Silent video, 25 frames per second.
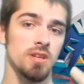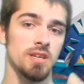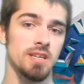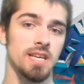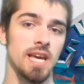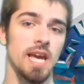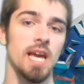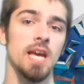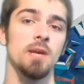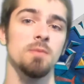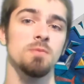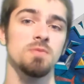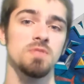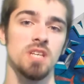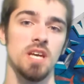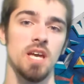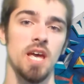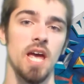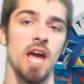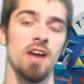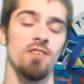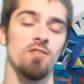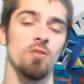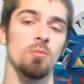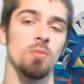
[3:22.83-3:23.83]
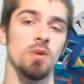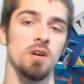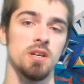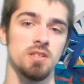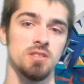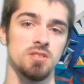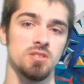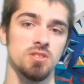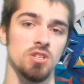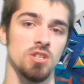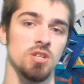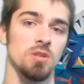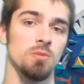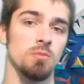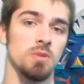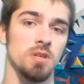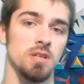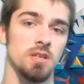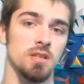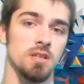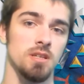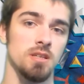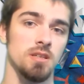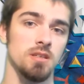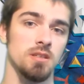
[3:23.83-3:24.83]
the games that everybody's going to
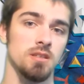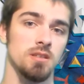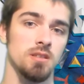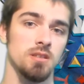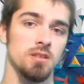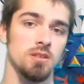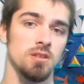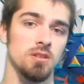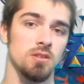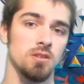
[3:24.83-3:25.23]
be